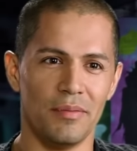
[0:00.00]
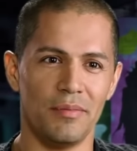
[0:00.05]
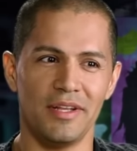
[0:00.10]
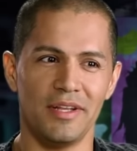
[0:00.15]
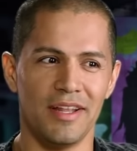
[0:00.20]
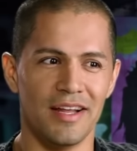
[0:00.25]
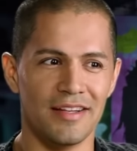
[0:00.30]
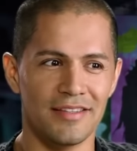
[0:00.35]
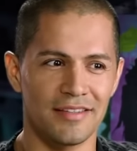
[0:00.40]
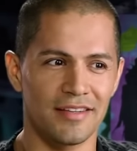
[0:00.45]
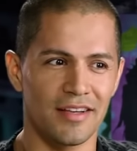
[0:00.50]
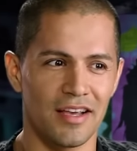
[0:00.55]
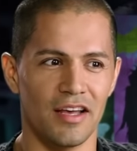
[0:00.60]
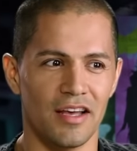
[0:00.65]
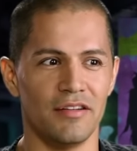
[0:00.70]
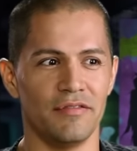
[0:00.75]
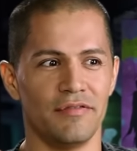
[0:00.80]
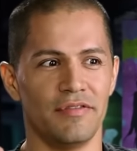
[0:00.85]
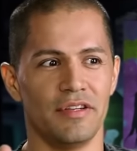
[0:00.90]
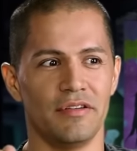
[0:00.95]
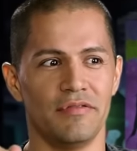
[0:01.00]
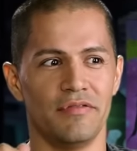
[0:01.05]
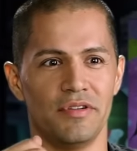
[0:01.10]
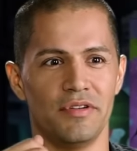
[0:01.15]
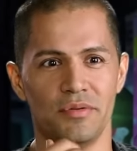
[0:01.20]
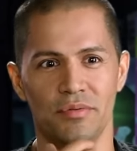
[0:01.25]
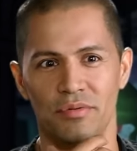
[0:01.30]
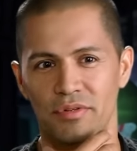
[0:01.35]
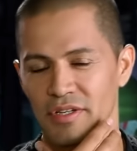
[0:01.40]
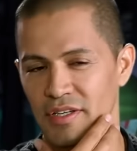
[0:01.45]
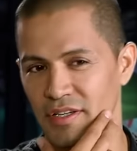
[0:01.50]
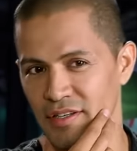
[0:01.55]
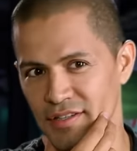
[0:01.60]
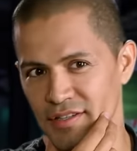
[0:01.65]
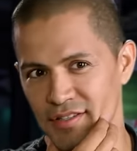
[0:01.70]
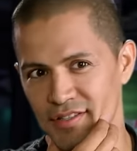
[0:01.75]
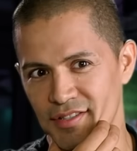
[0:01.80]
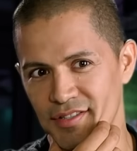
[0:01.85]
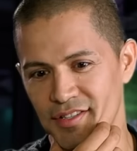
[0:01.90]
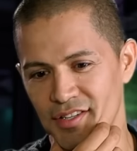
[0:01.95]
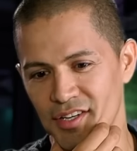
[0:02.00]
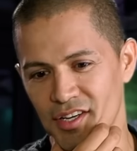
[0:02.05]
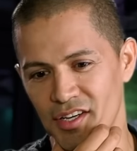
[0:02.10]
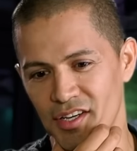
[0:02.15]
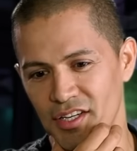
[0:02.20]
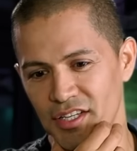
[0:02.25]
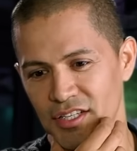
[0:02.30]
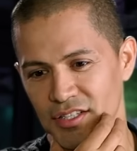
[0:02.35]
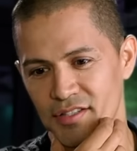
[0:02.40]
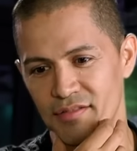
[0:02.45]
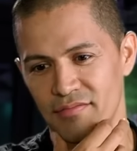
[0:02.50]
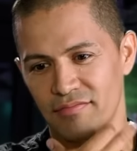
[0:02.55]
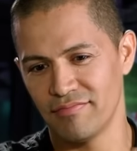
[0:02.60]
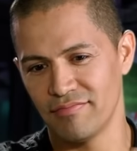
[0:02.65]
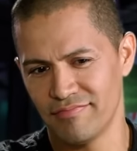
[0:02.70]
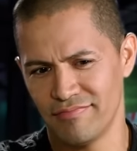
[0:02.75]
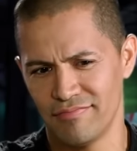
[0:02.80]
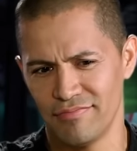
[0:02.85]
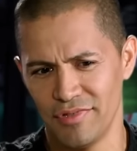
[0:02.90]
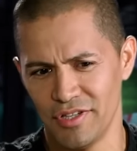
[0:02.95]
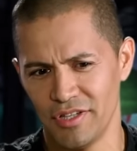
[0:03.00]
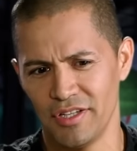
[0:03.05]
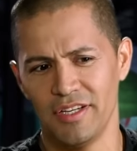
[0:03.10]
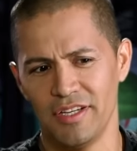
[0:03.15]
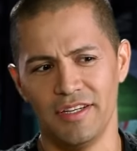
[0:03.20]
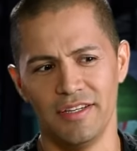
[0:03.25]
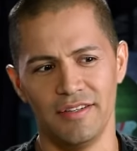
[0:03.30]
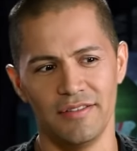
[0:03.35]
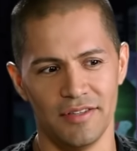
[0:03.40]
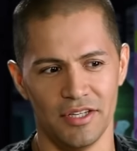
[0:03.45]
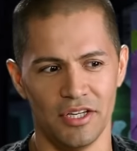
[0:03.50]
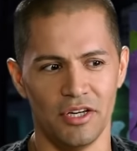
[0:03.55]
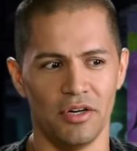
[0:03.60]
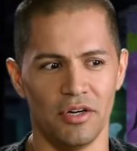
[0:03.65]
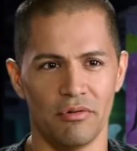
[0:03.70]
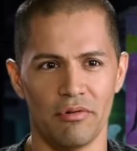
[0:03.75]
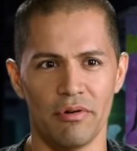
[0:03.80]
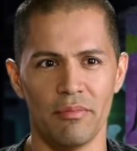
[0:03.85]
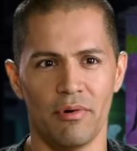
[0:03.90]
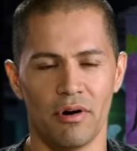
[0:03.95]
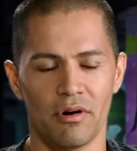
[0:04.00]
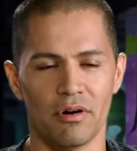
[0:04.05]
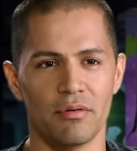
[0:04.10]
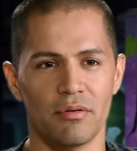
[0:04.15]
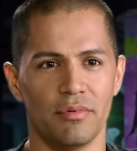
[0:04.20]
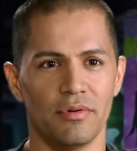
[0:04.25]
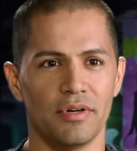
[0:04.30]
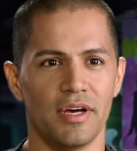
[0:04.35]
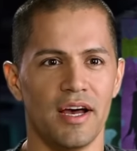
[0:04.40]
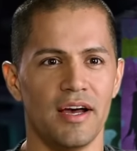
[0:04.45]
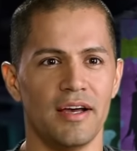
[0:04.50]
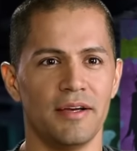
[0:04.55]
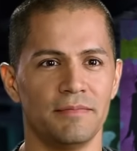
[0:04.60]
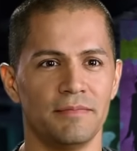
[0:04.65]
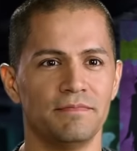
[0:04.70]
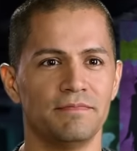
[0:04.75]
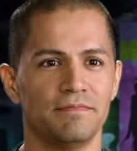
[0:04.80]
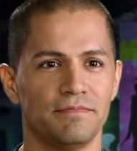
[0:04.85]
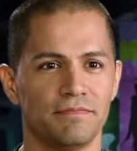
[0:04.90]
I mean, that's the kind of individual he is. He's really, you know, a remarkable guy.